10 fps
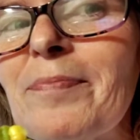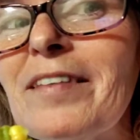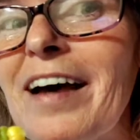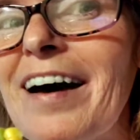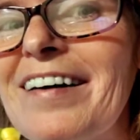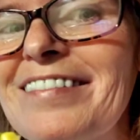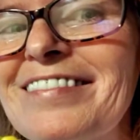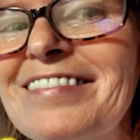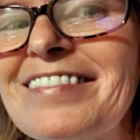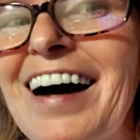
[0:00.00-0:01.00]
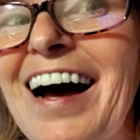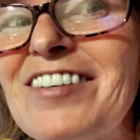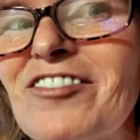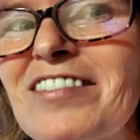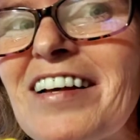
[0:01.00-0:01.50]
Yeah,
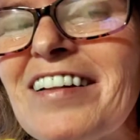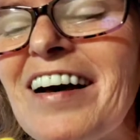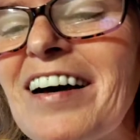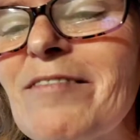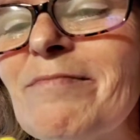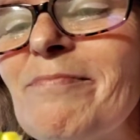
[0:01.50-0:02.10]
I just said that.